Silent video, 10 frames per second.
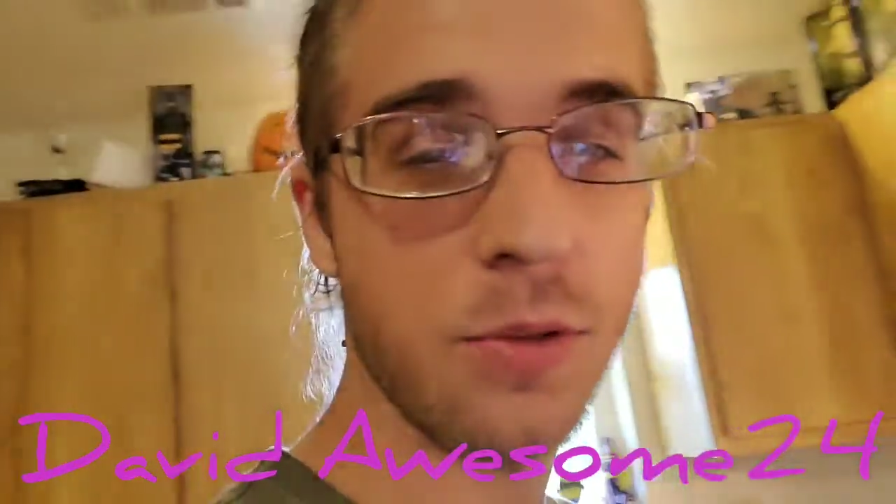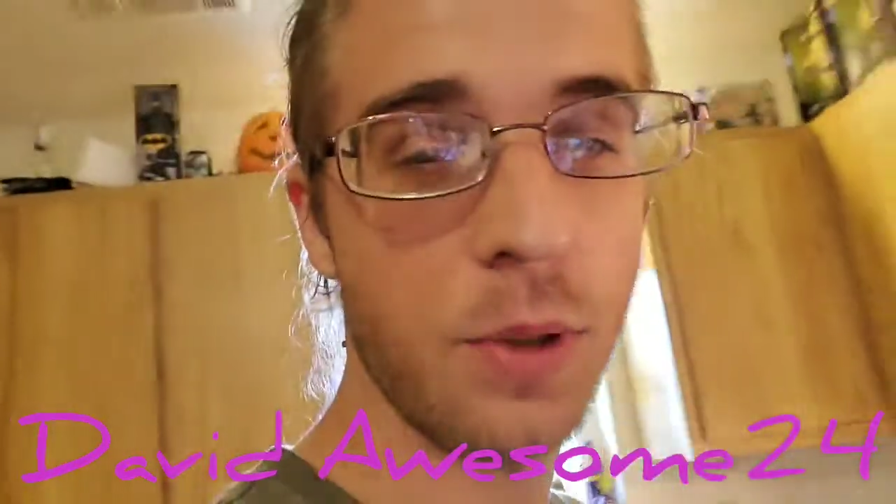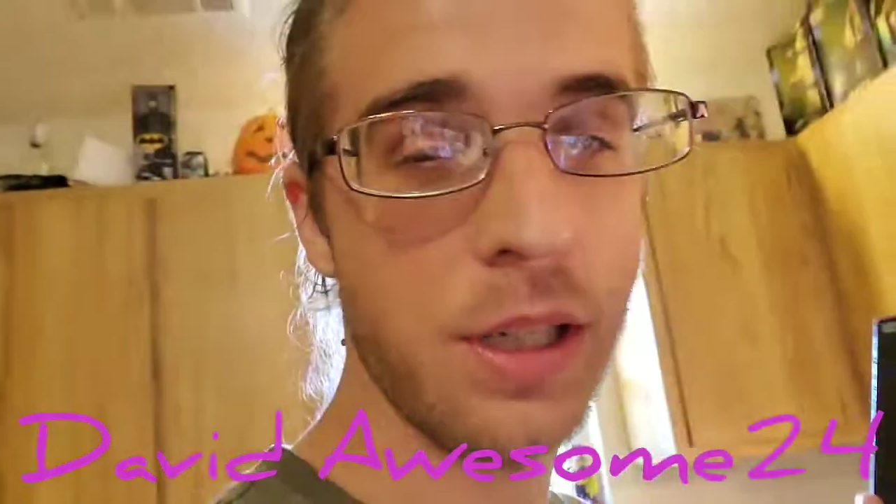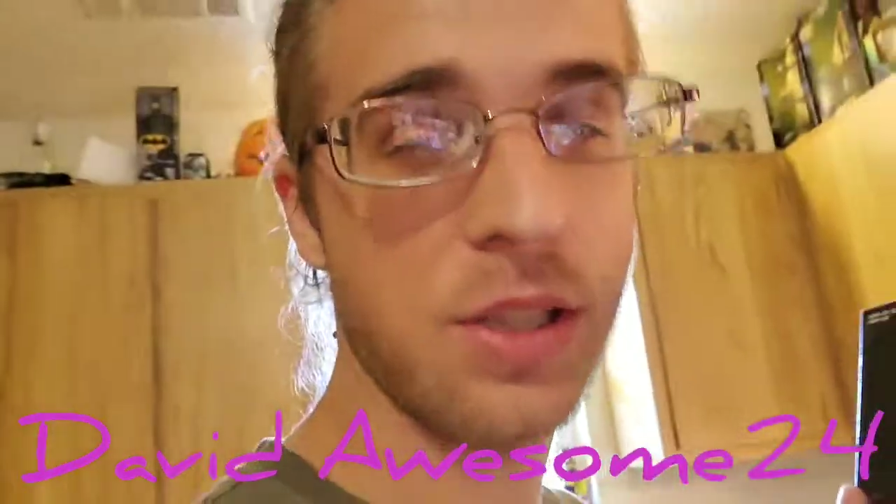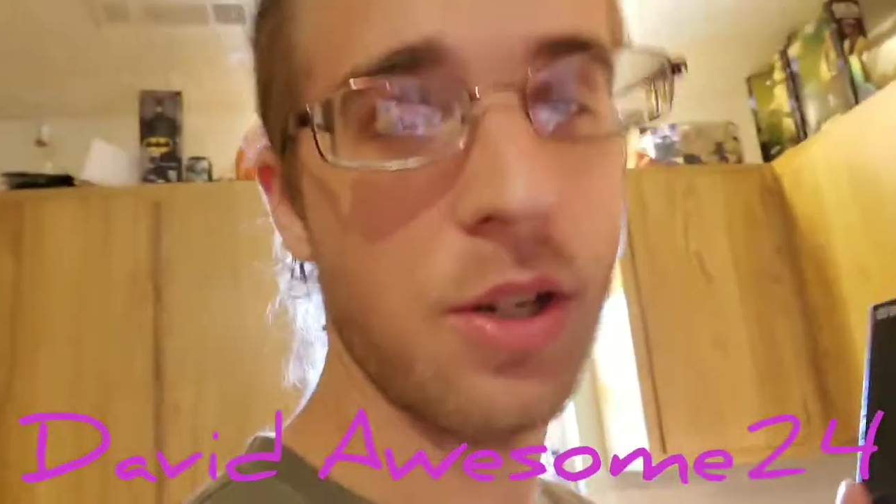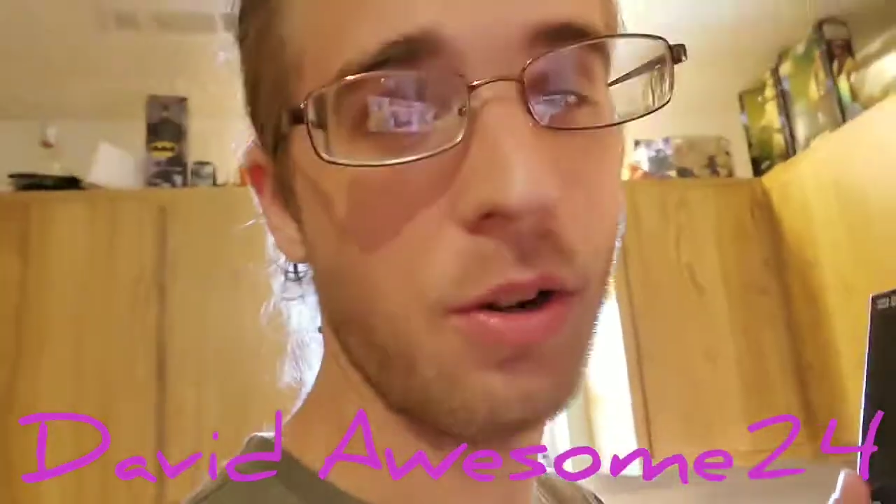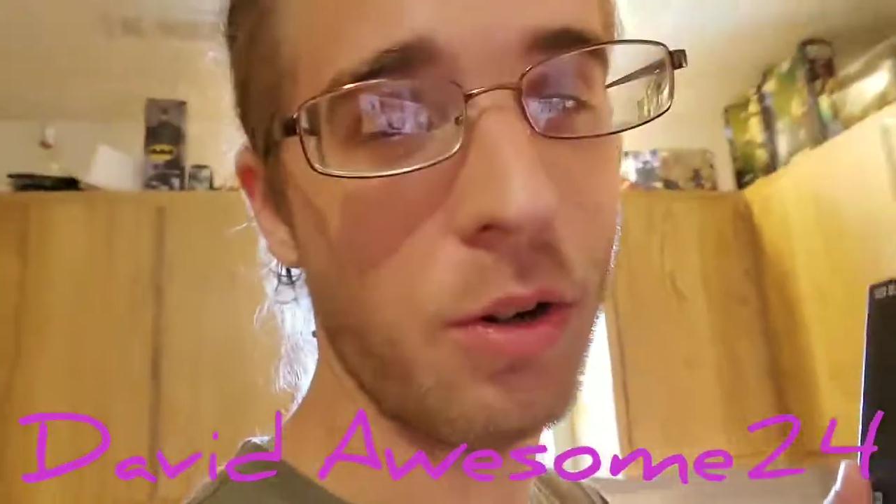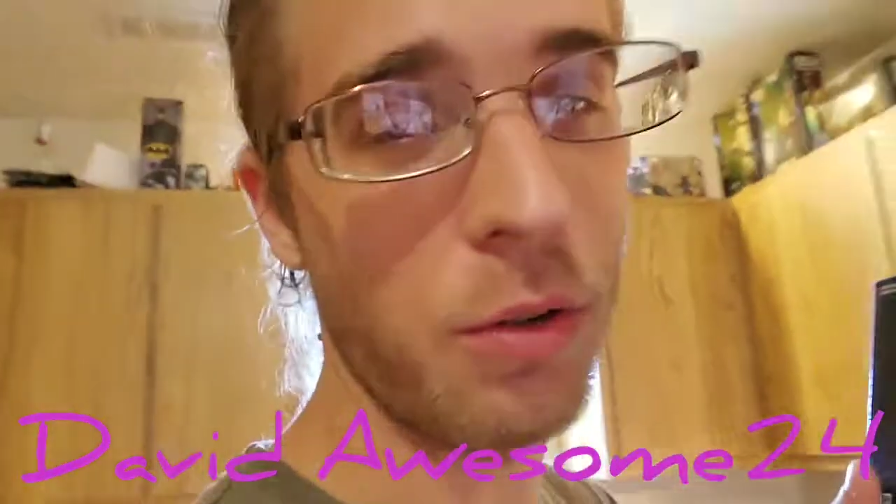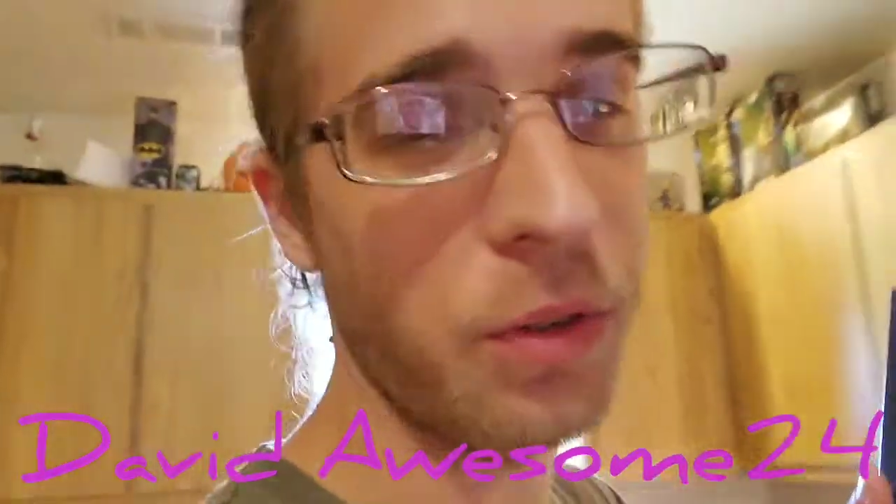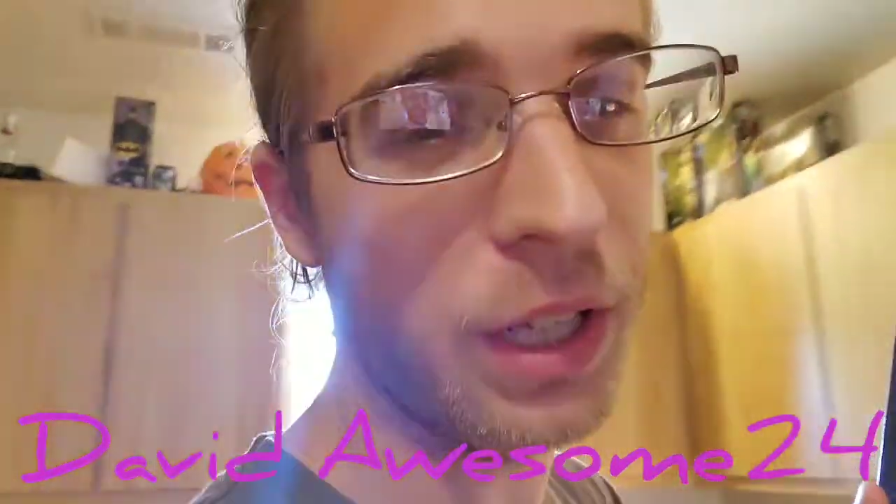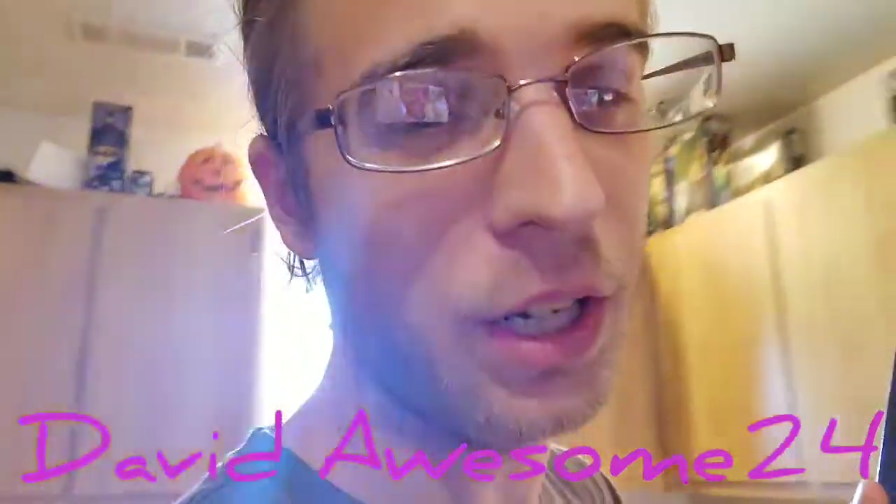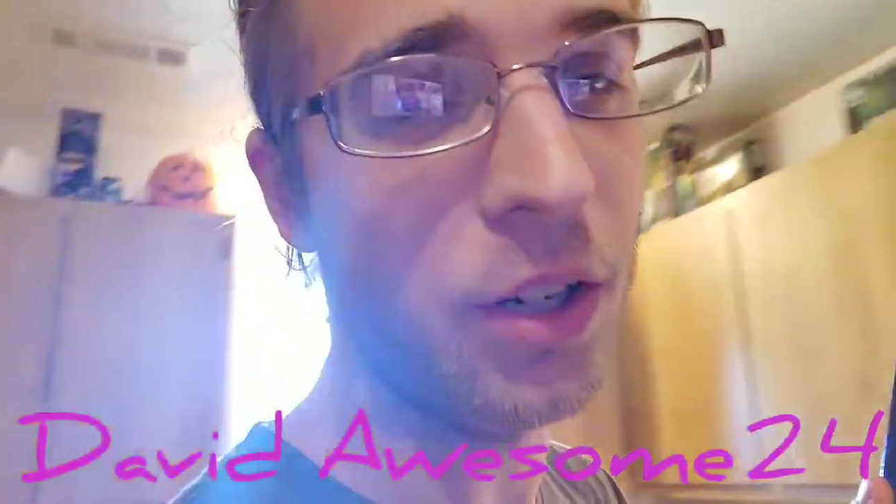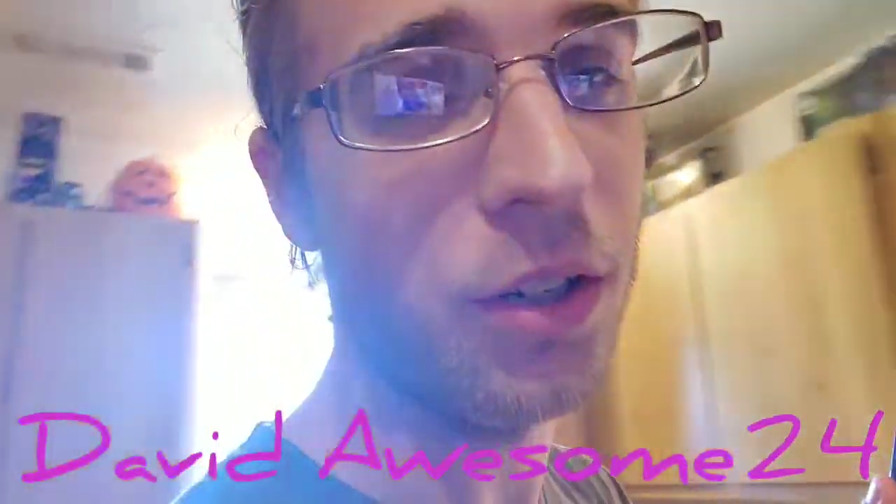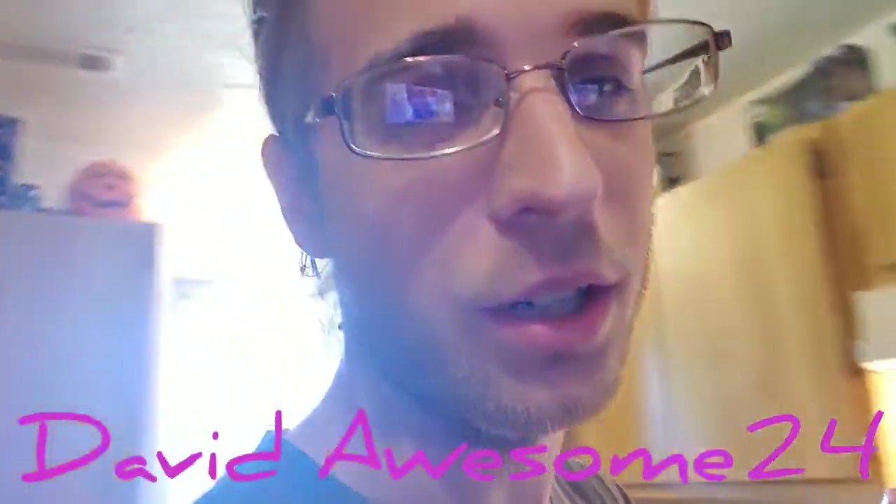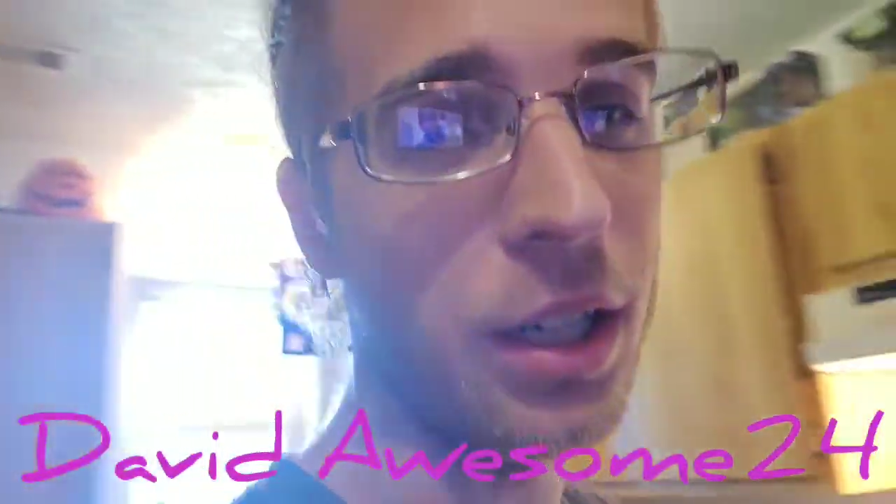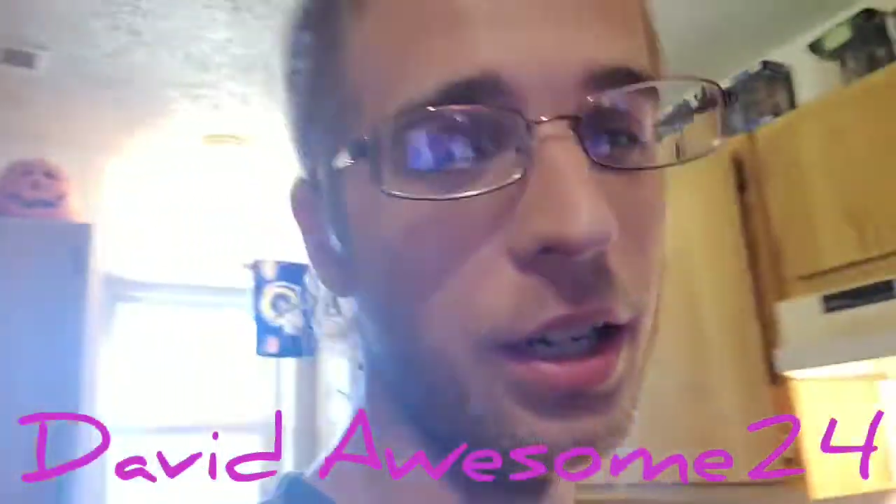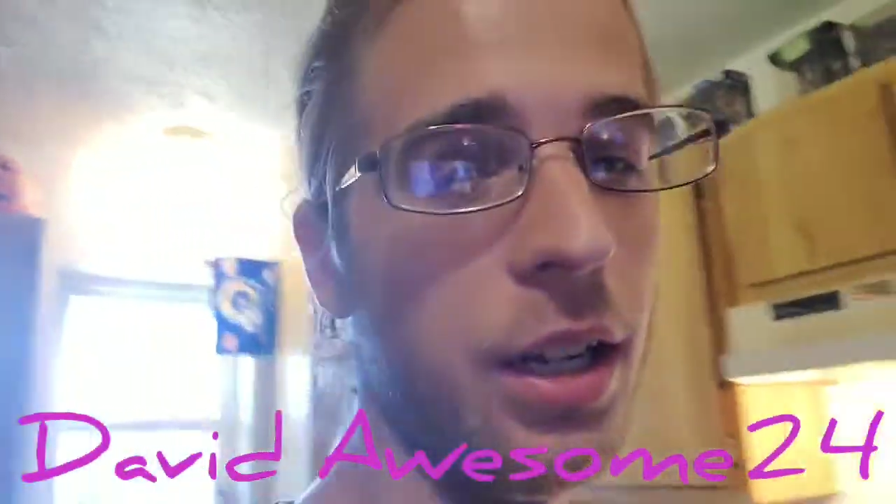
is what he's known over there on